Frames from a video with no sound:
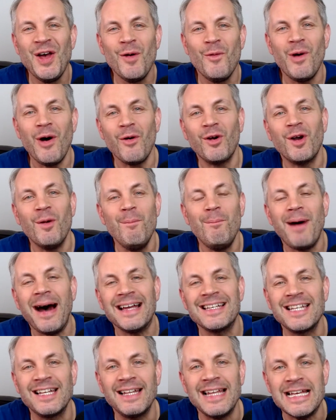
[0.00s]
Welcome
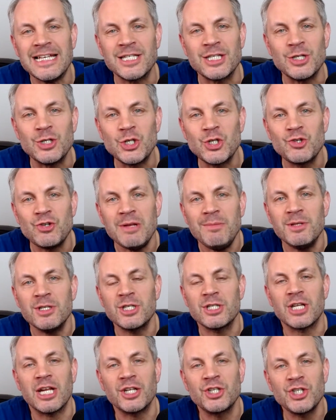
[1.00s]
back to LessonStream.
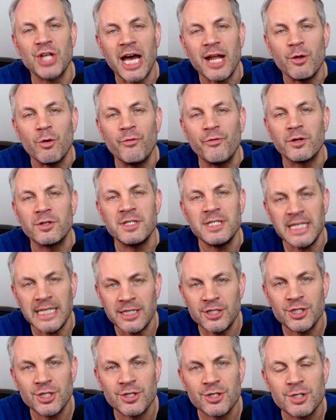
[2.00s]
This is a channel for
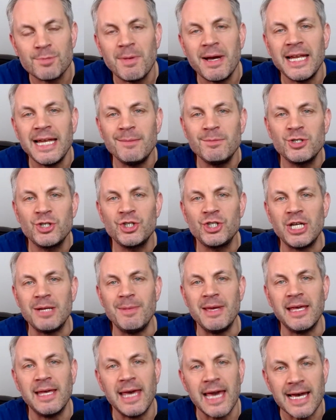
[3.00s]
teachers. My name is
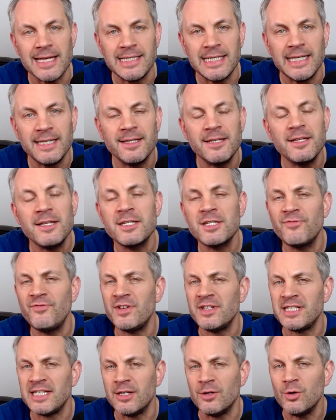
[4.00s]
Jamie Keddy, and in this
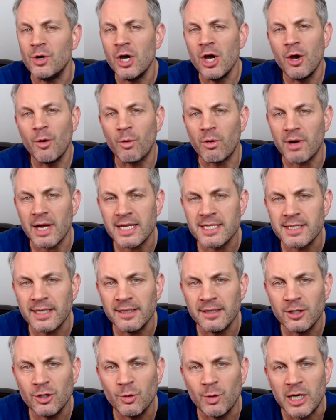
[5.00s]
video we're
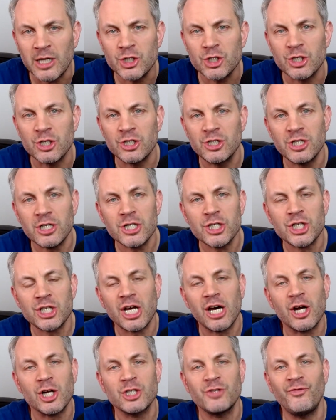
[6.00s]
asking the question,
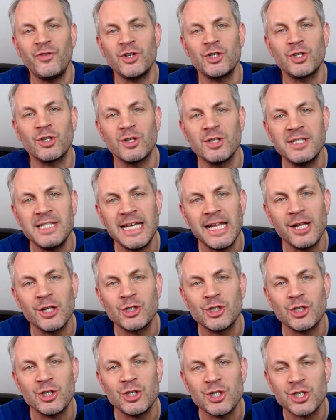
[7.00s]
does artificial
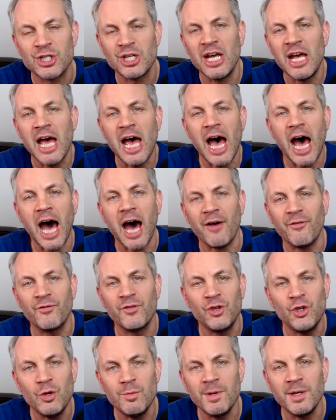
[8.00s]
intelligence have
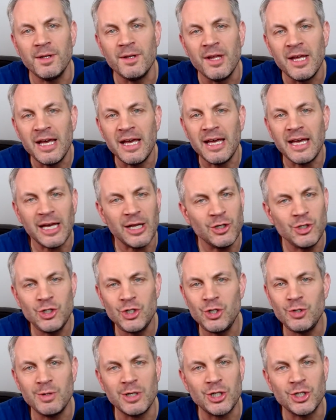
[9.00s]
human
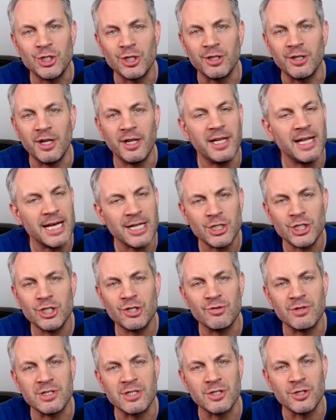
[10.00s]
intuition? And the
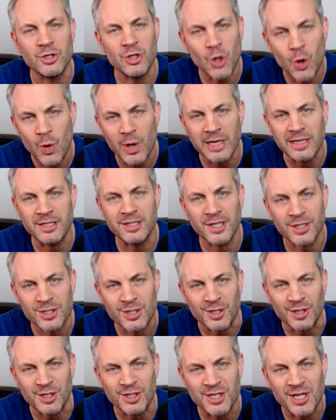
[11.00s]
answer is no, it
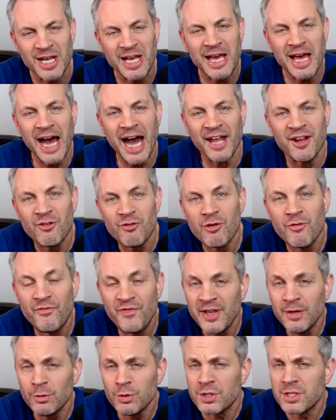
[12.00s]
doesn't. And it
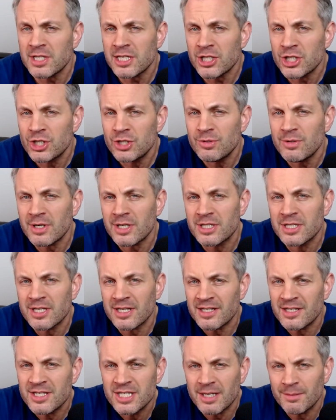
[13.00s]
reveals this to us
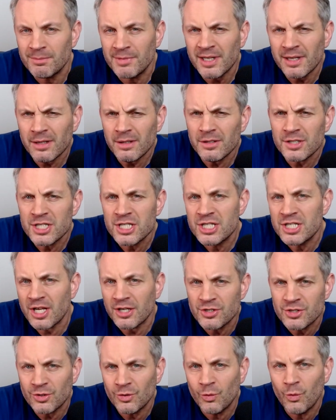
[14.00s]
in some little
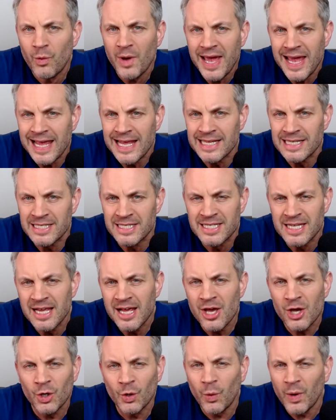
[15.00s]
subtle ways,
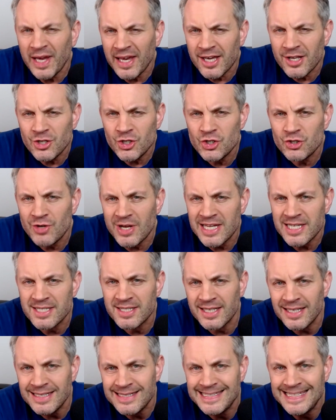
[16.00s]
quite
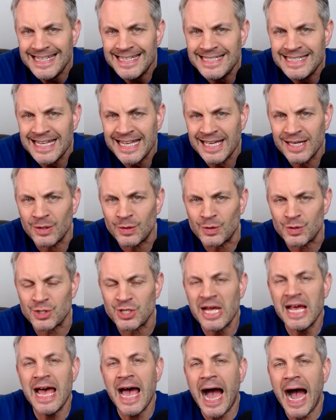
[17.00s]
interesting details.
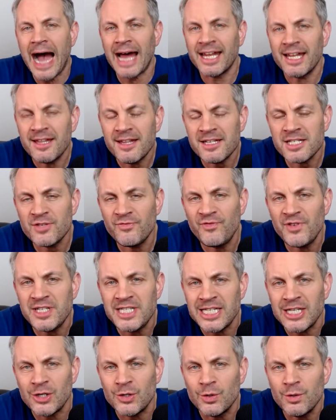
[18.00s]
And in this
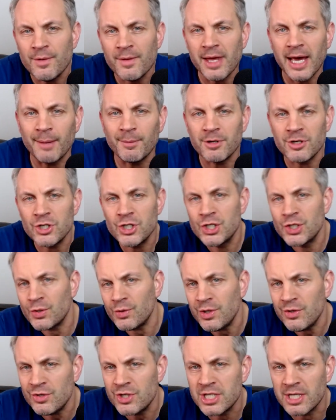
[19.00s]
video I'm going to show
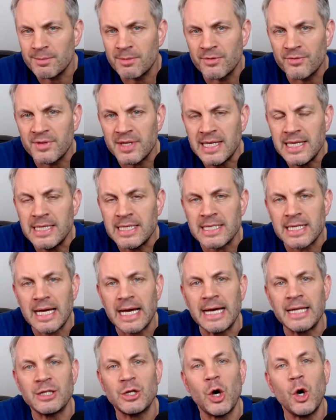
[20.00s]
you some of these
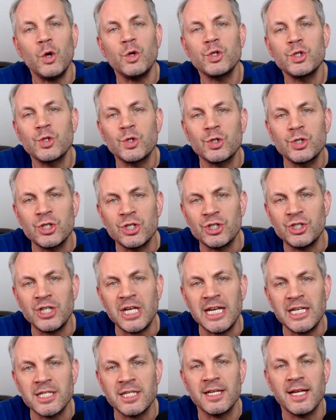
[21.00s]
and also
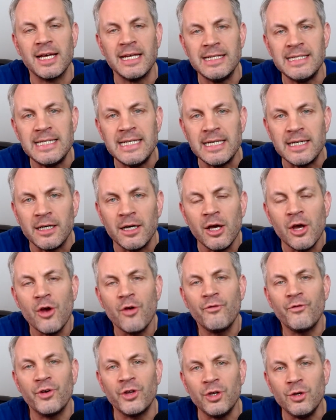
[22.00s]
suggest an idea
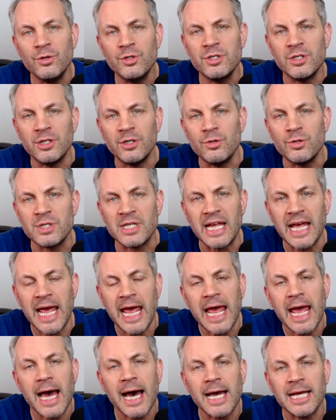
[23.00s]
for you to use
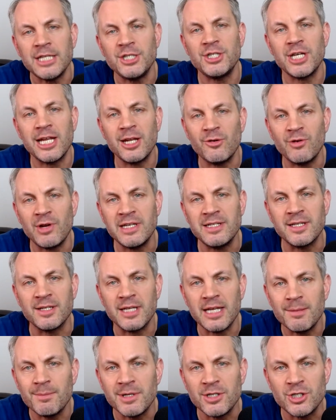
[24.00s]
AI generated
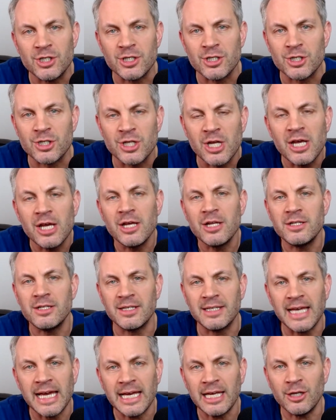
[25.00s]
images to
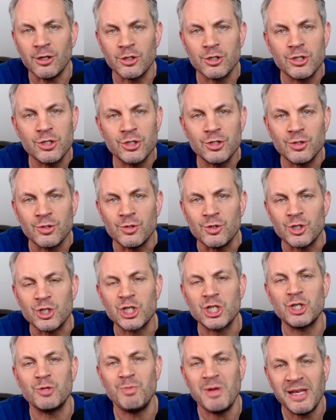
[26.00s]
get your students
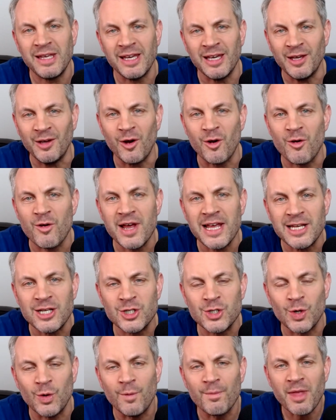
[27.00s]
speaking. Alright,
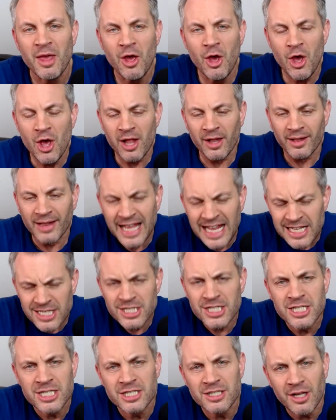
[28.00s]
so let's
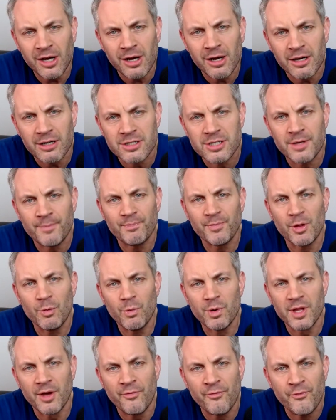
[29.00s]
start
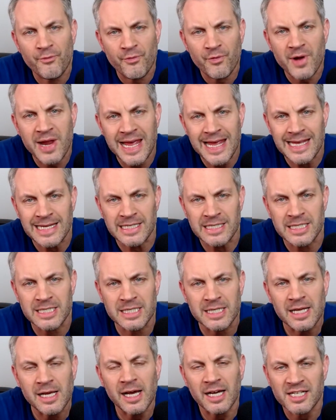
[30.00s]
with a phrase,
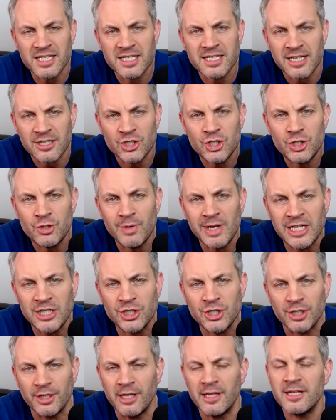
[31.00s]
a
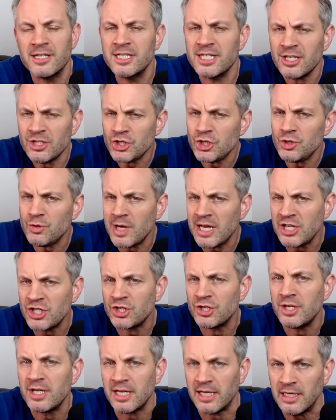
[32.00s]
situation, and the
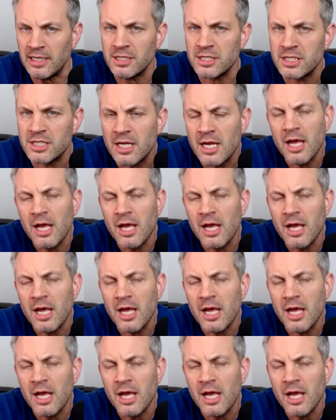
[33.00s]
situation is